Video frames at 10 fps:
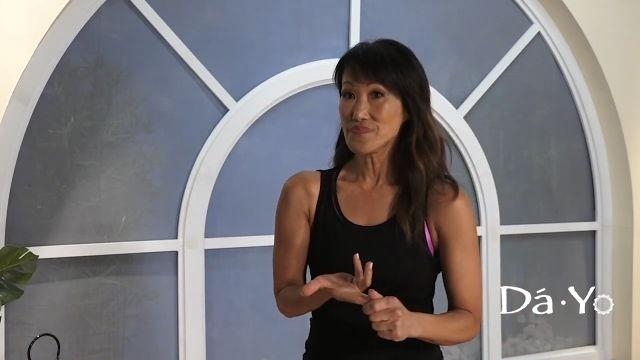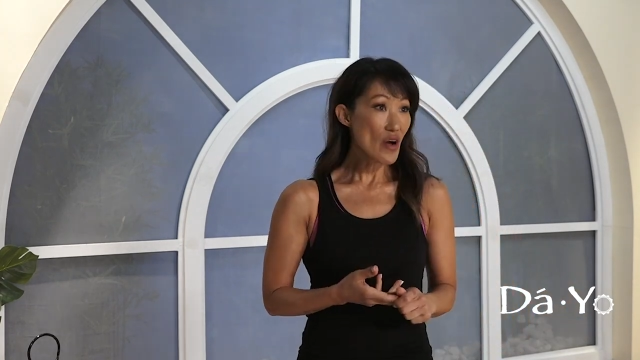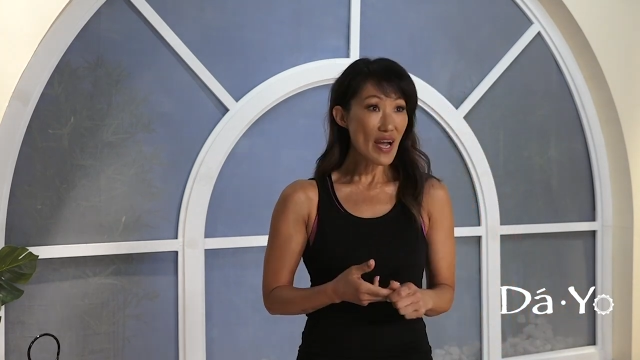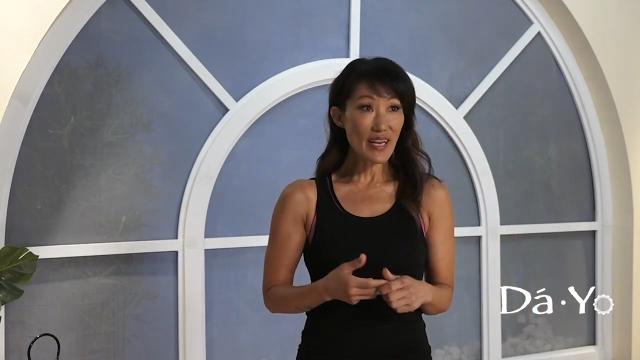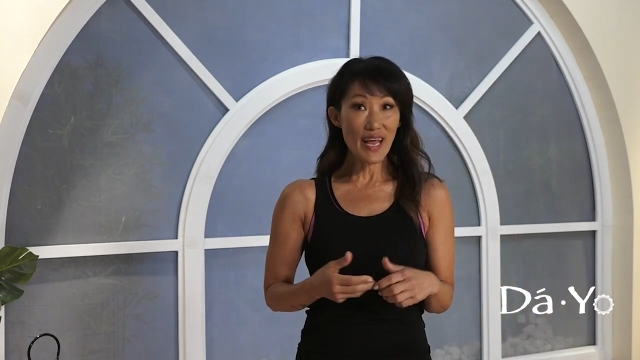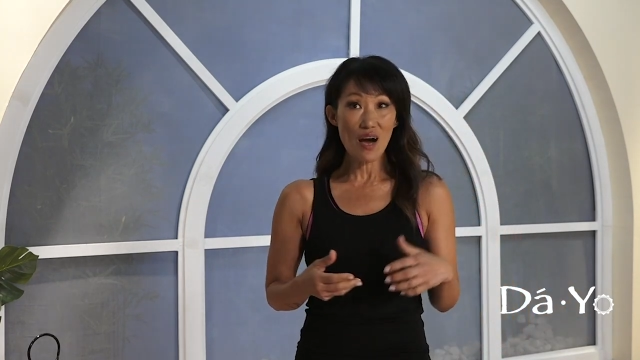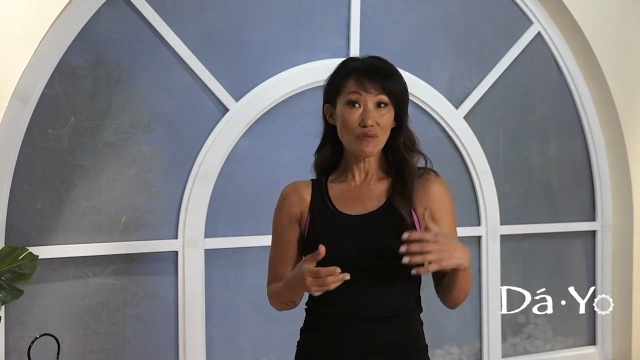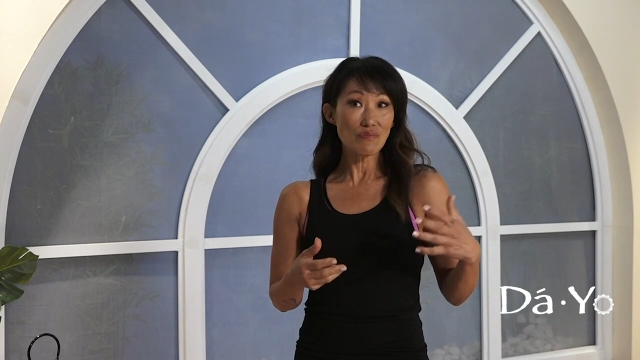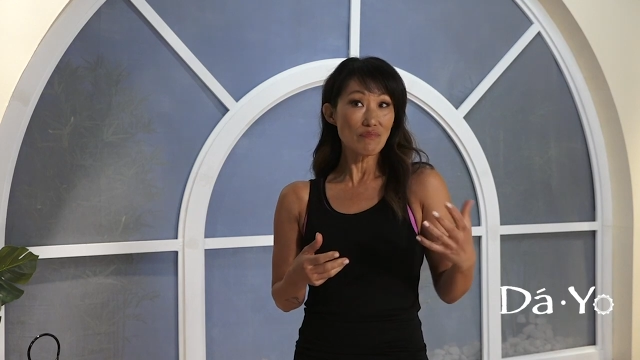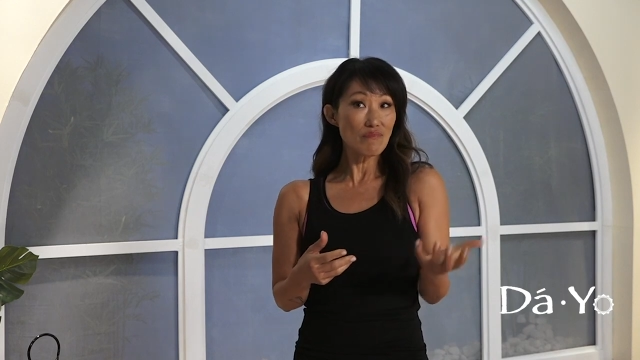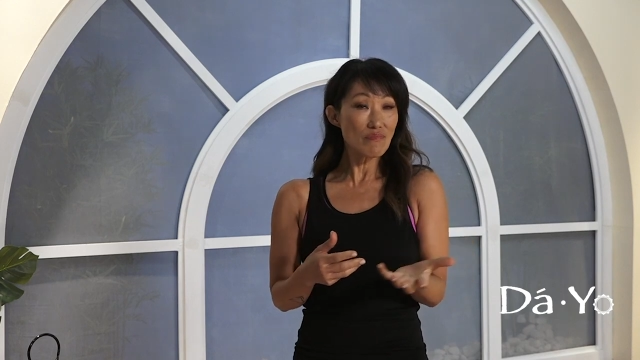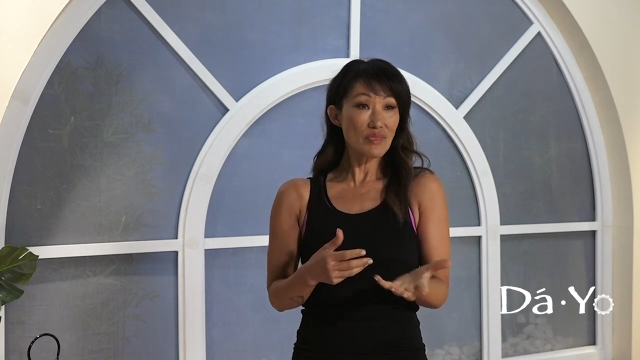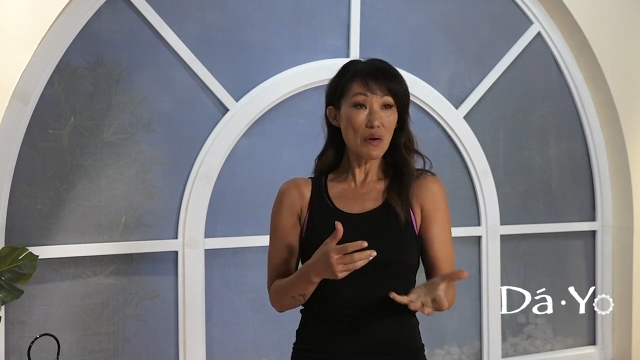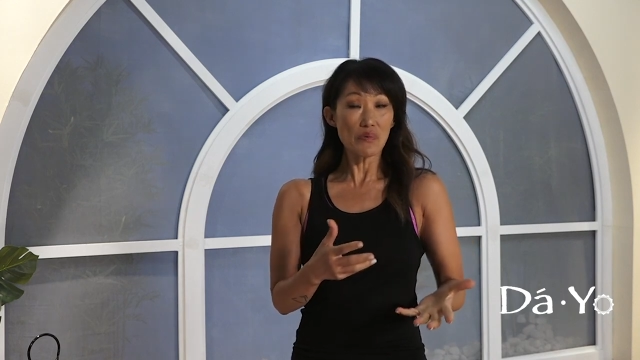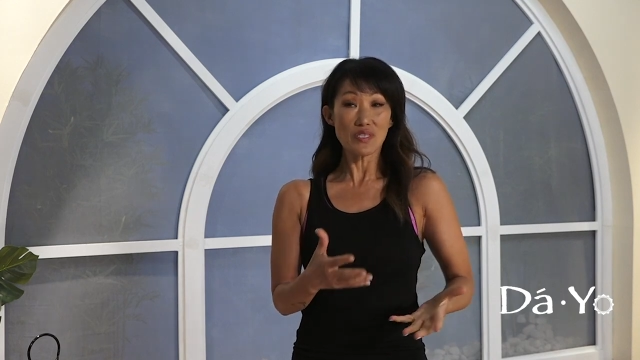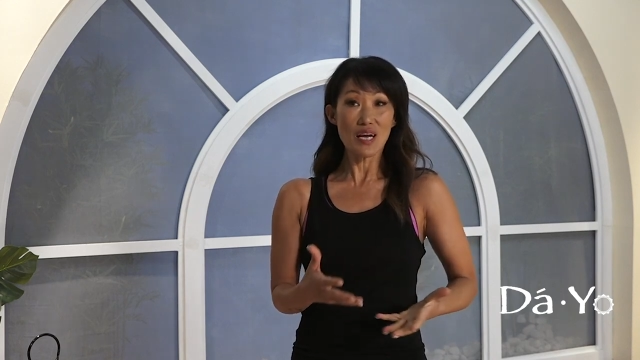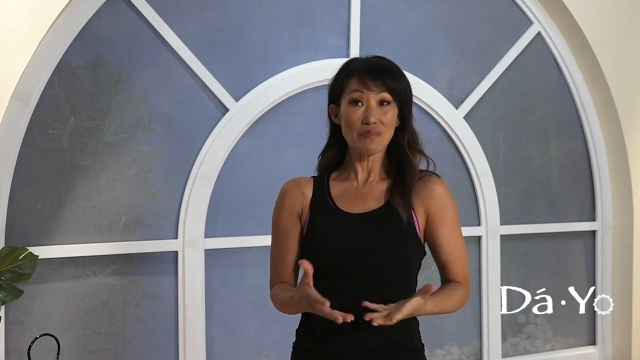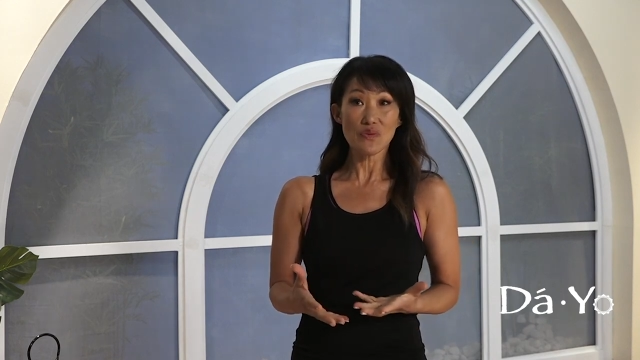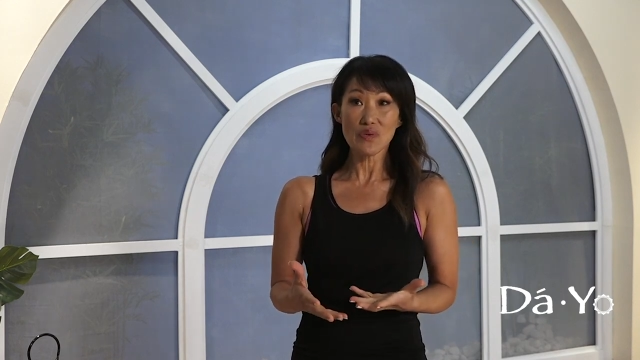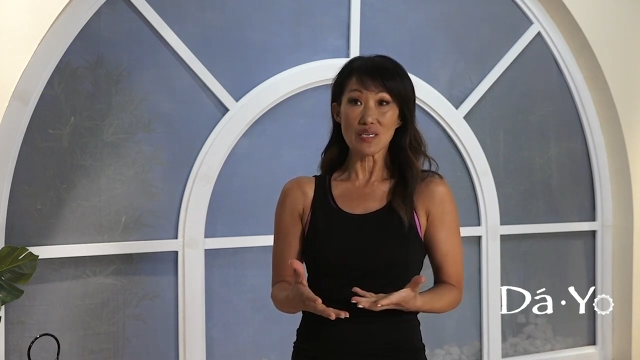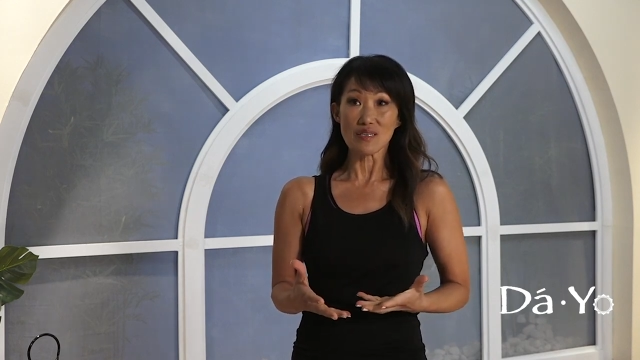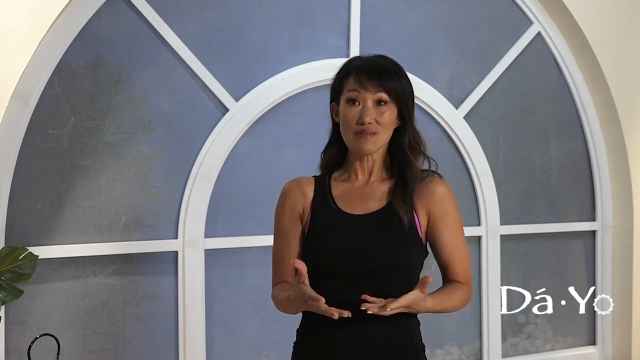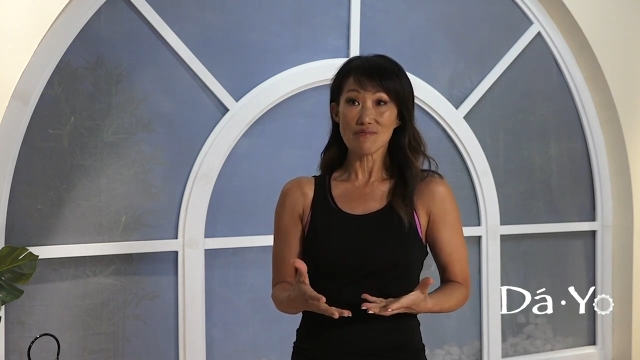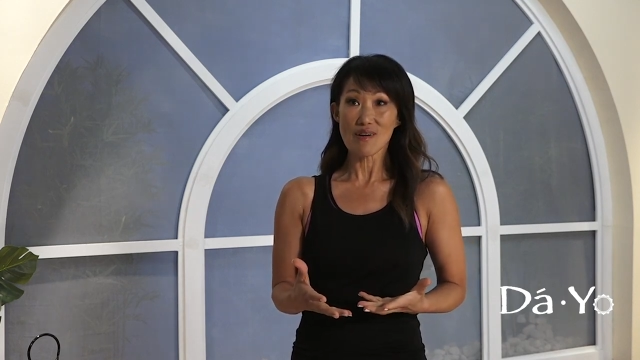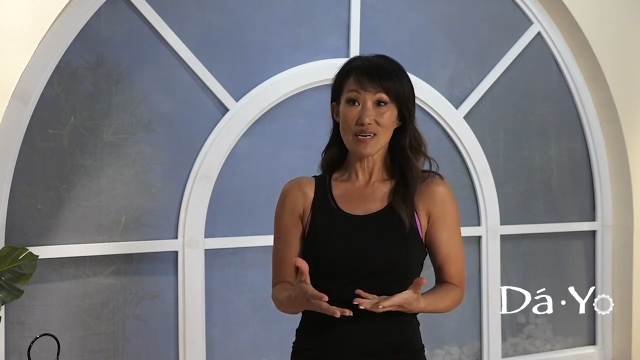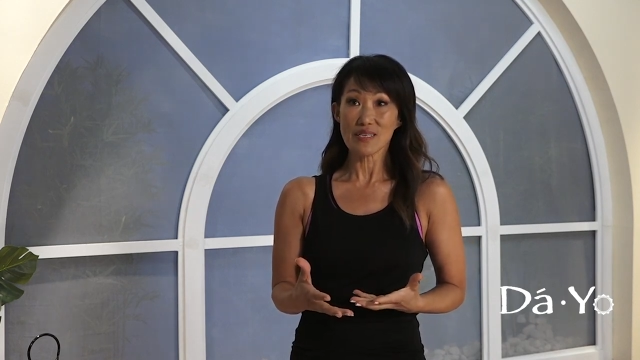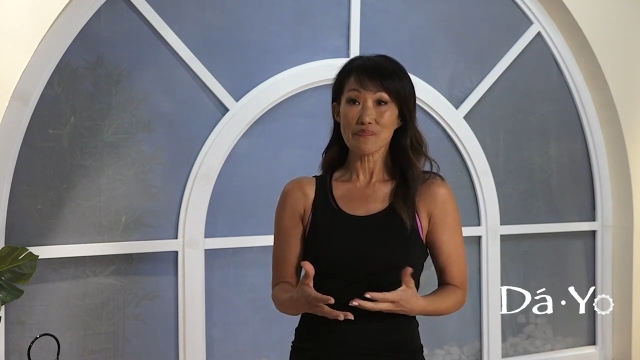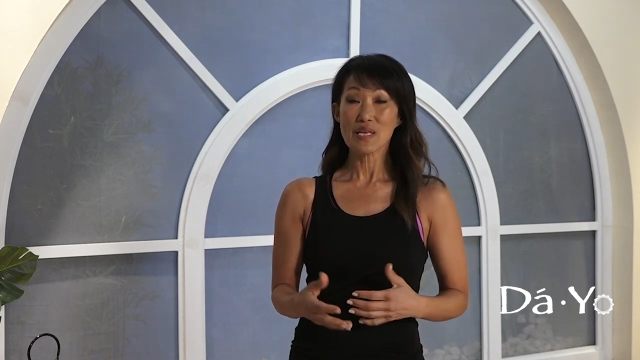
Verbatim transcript: try it out a couple times a week, right?